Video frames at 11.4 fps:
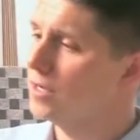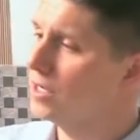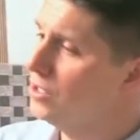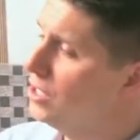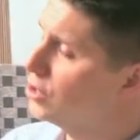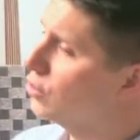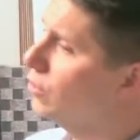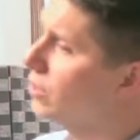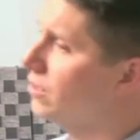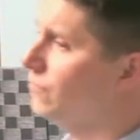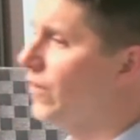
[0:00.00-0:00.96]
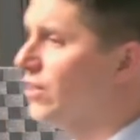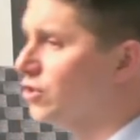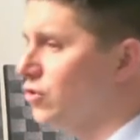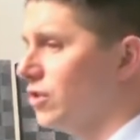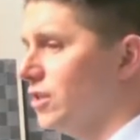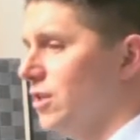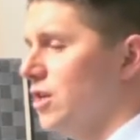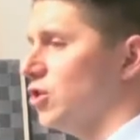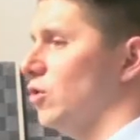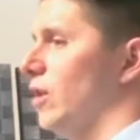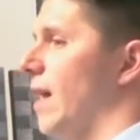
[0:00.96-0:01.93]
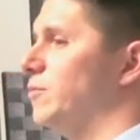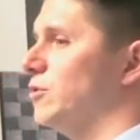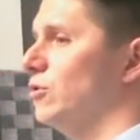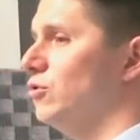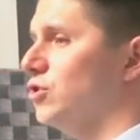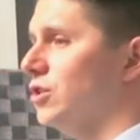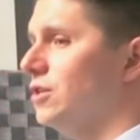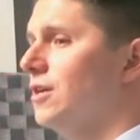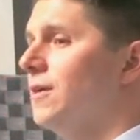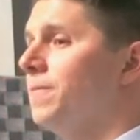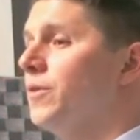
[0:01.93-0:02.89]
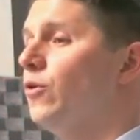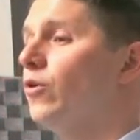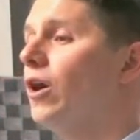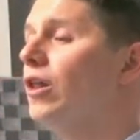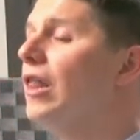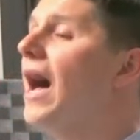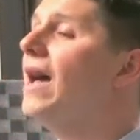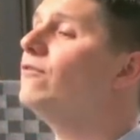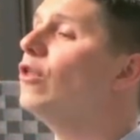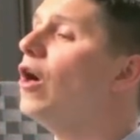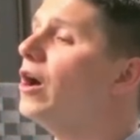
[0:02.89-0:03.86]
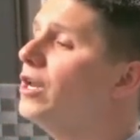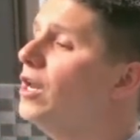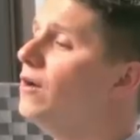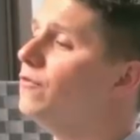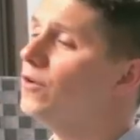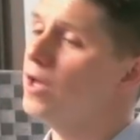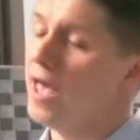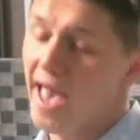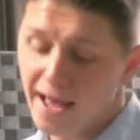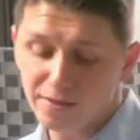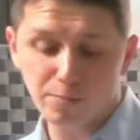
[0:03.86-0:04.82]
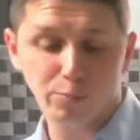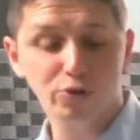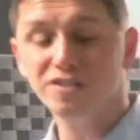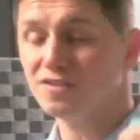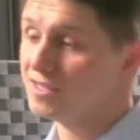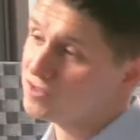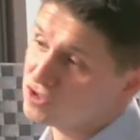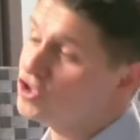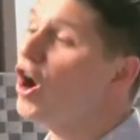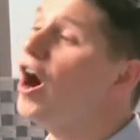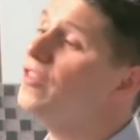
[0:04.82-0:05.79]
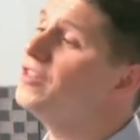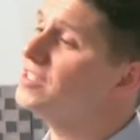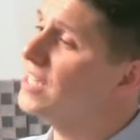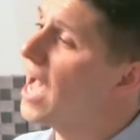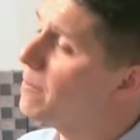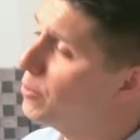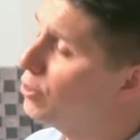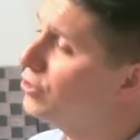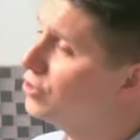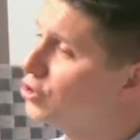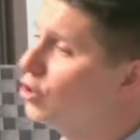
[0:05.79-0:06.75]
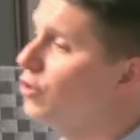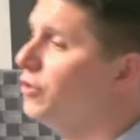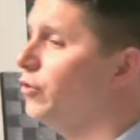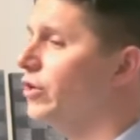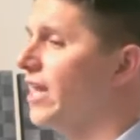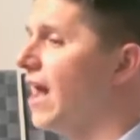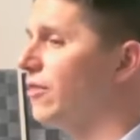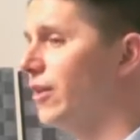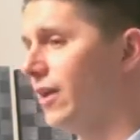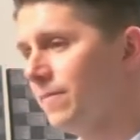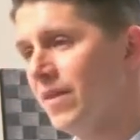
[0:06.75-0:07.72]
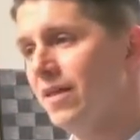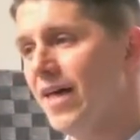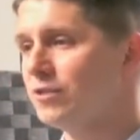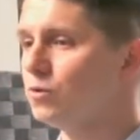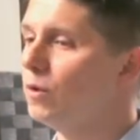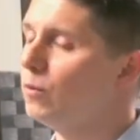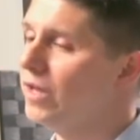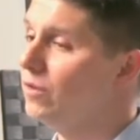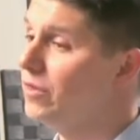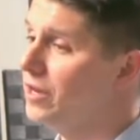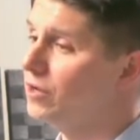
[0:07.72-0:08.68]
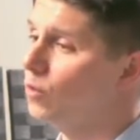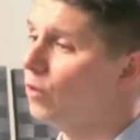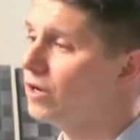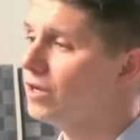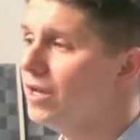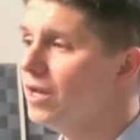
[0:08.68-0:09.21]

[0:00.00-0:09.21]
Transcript: conditional confession, your conditional absolution. You were alive long enough, and the priest saw the scapular to show that you're a Catholic. That's one way that it can work.